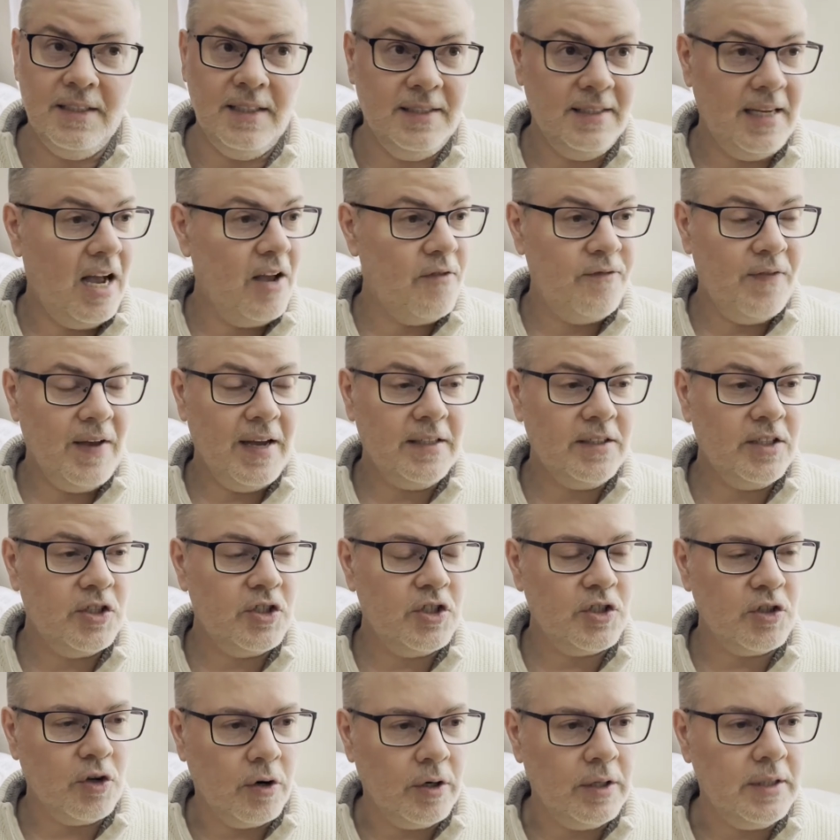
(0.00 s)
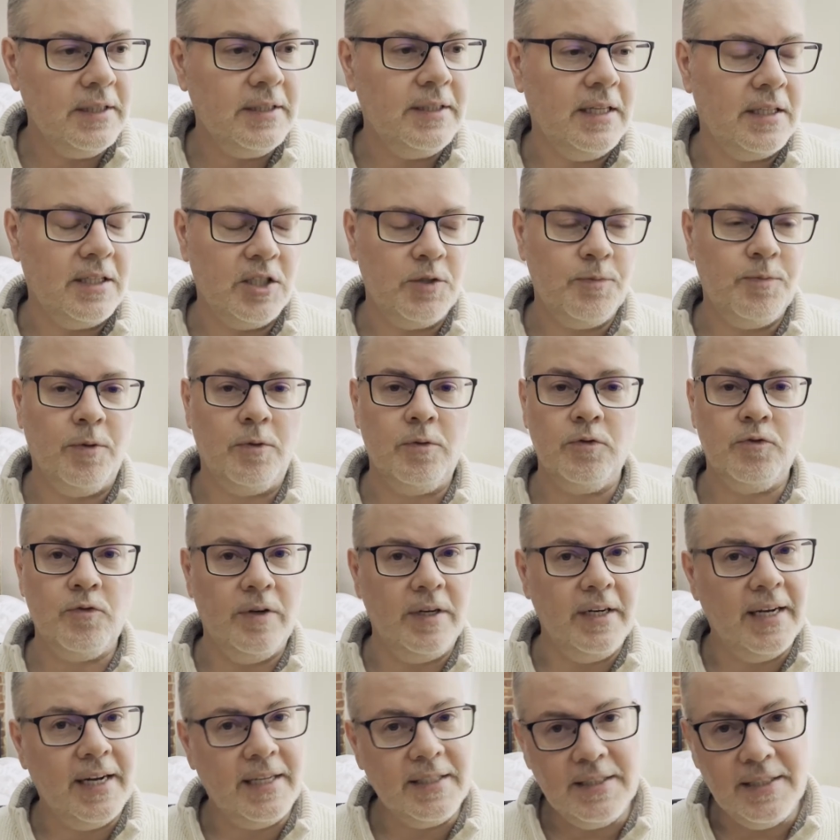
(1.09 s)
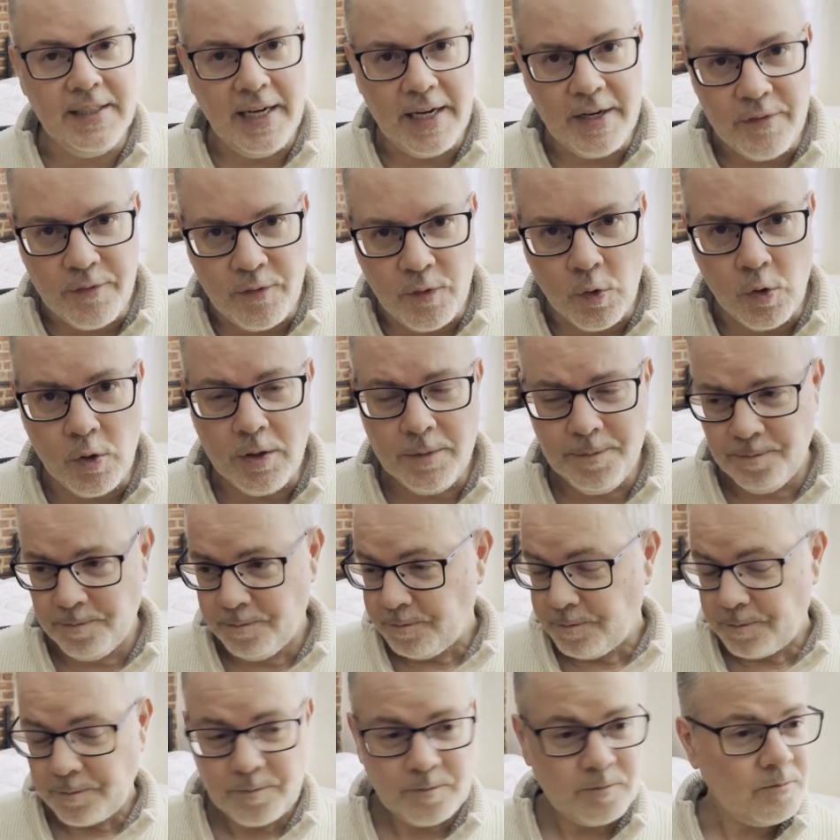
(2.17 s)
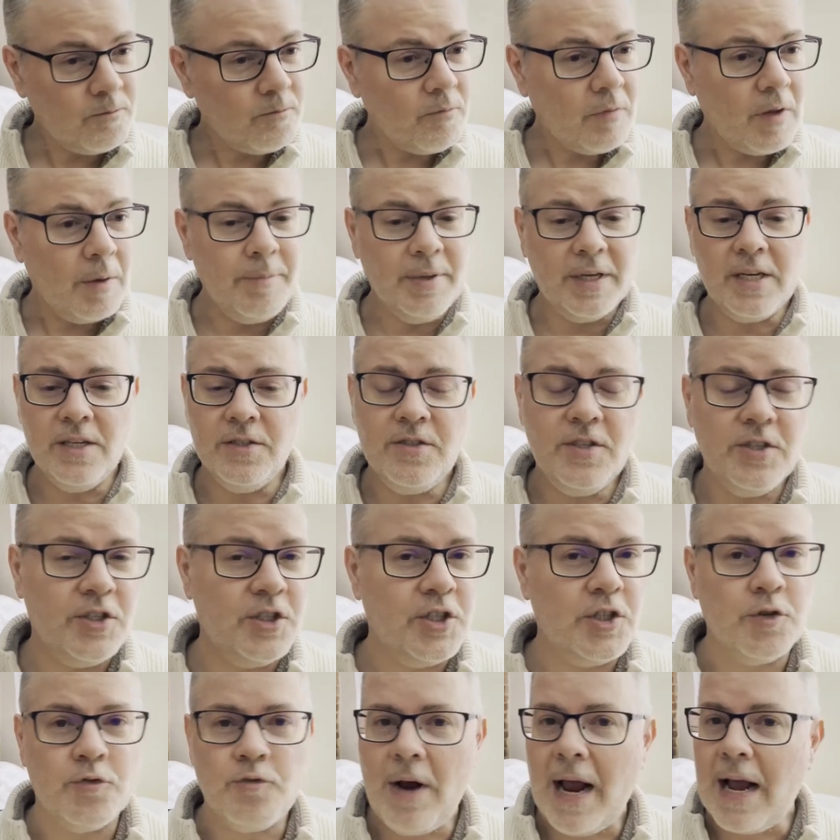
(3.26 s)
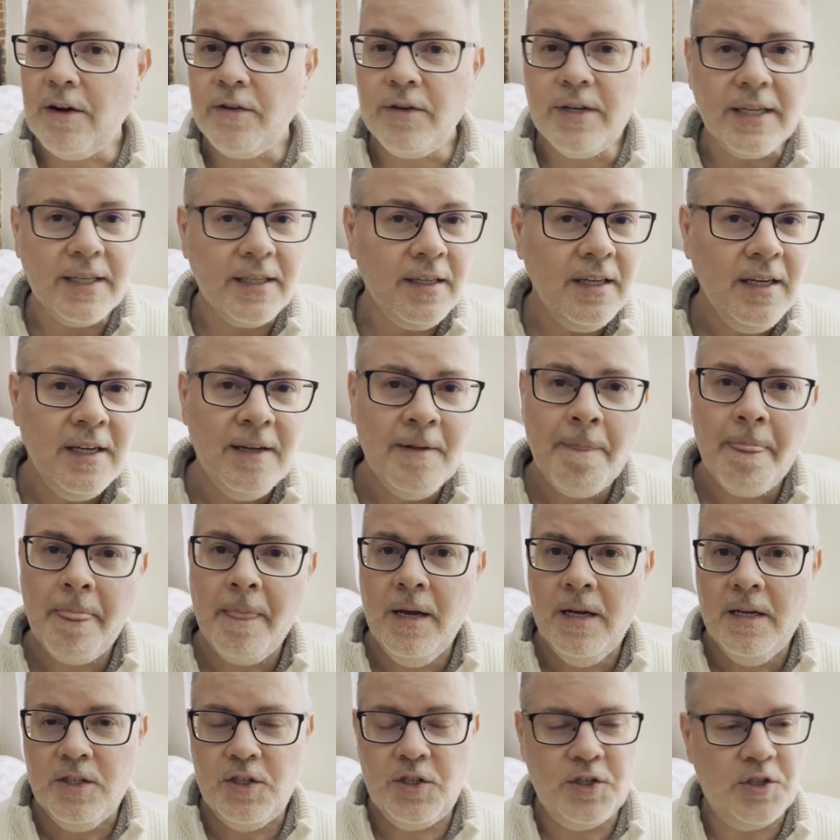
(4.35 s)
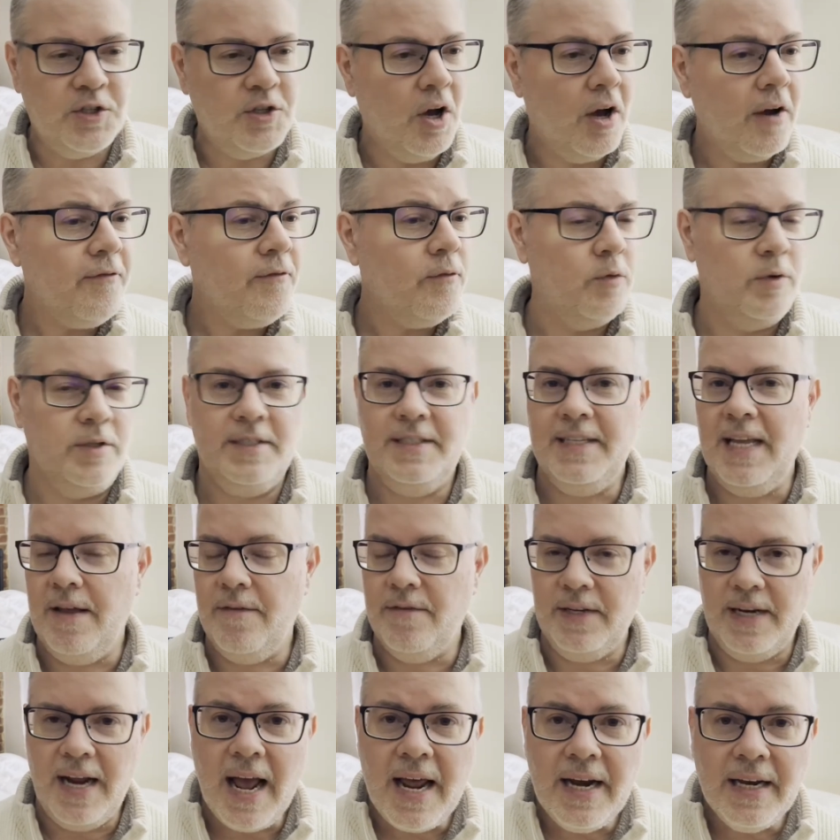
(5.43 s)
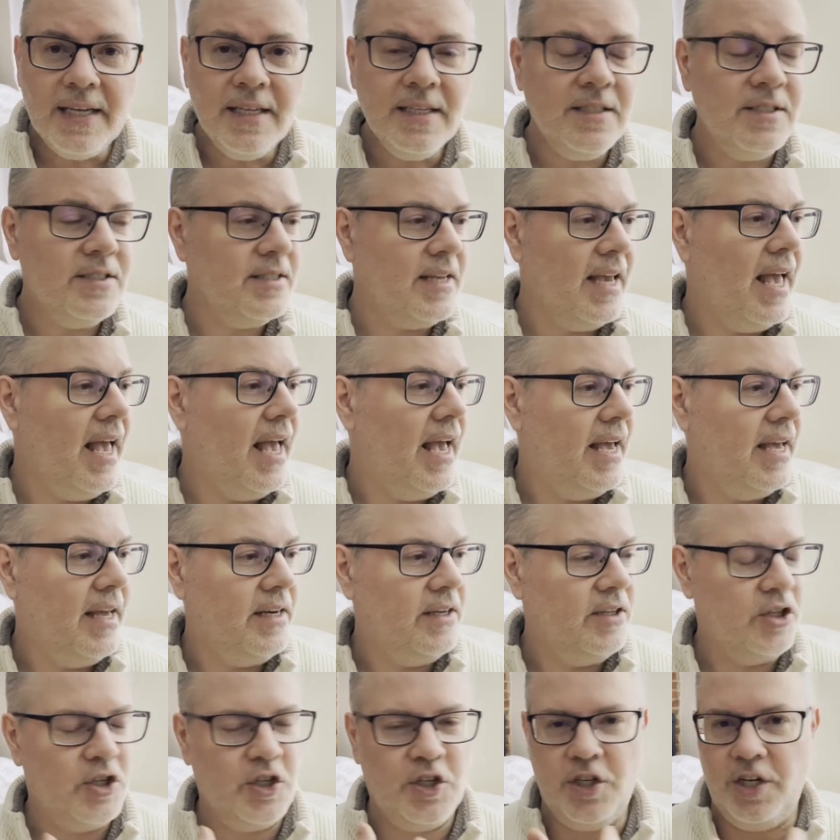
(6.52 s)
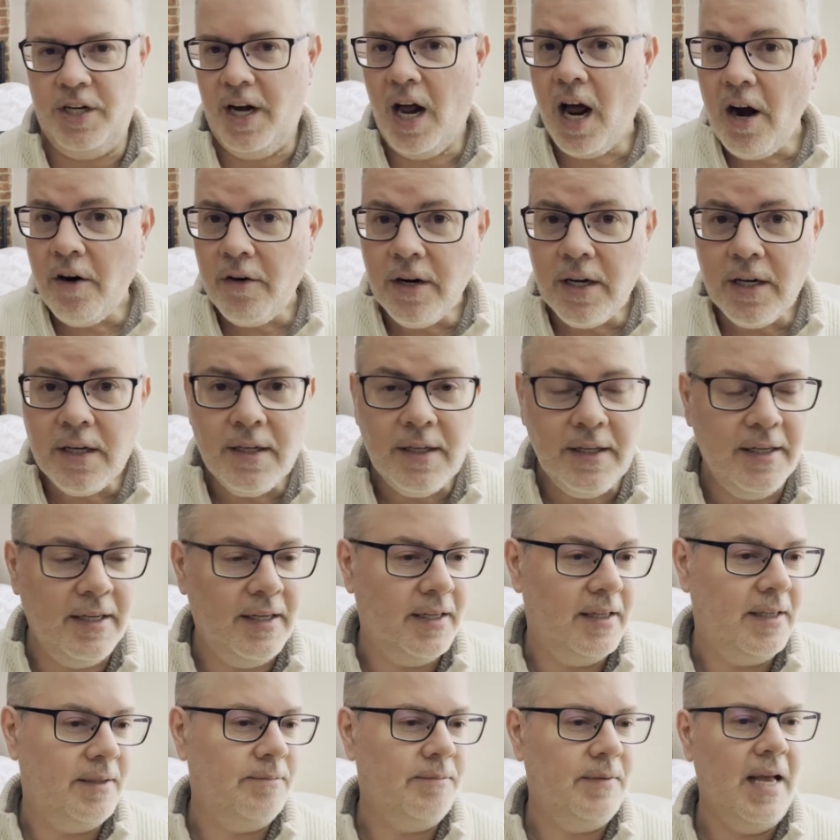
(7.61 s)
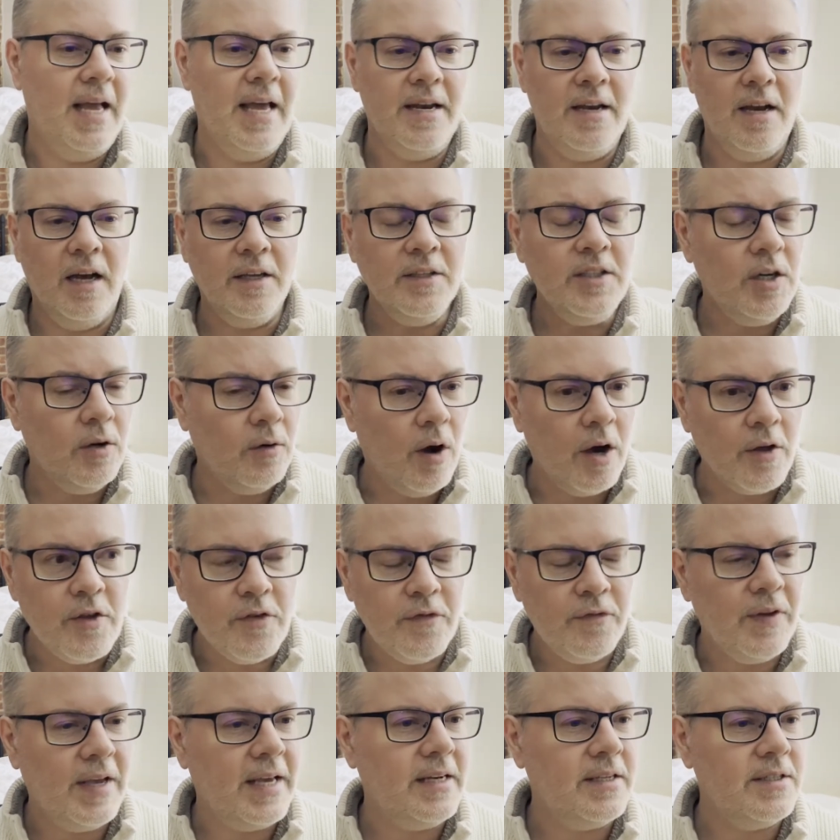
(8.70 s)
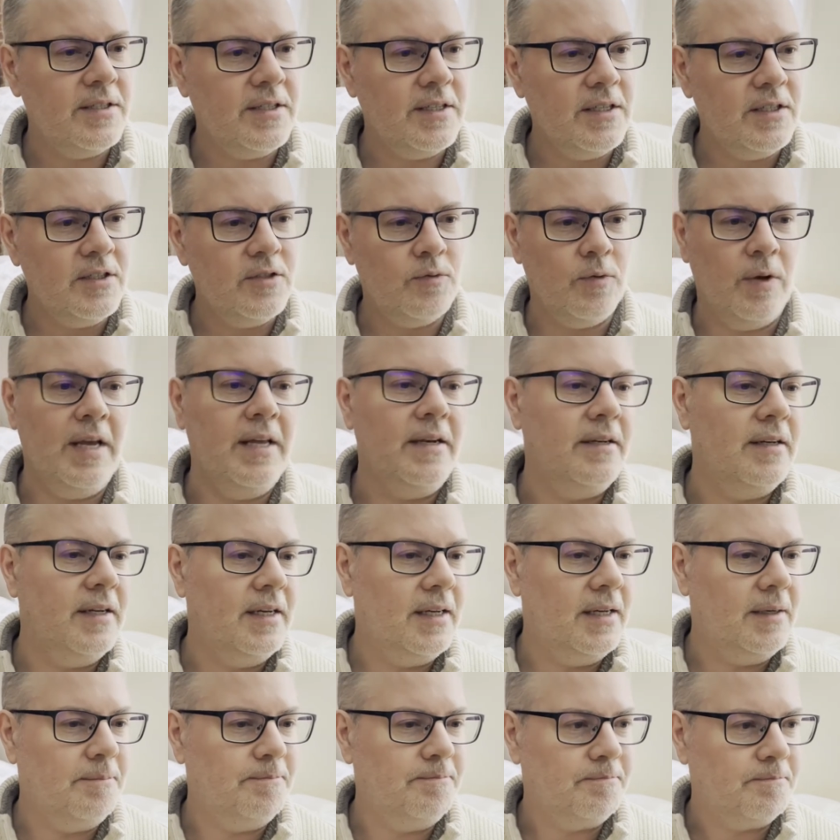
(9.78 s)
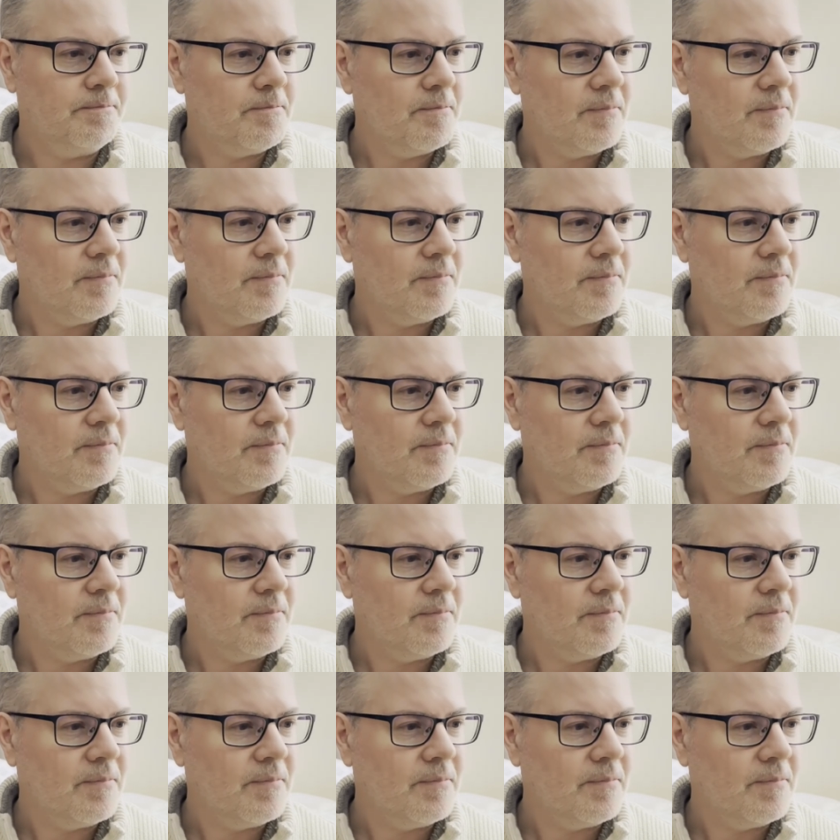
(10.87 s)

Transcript: I found it startling that this book was written in 1984 because the surrounding stuff was David Eddings and Shannara um, and you know other fantasies and um,